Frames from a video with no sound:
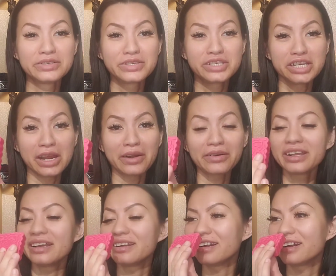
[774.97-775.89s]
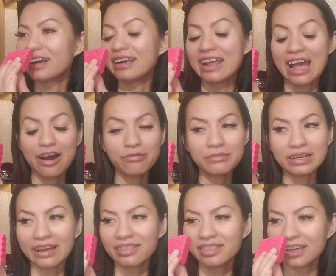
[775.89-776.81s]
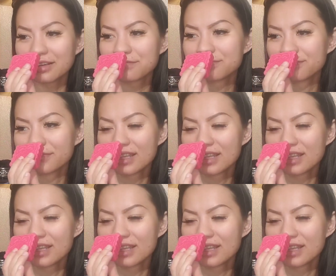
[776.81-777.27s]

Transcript: there's cherry in here and almond, I think.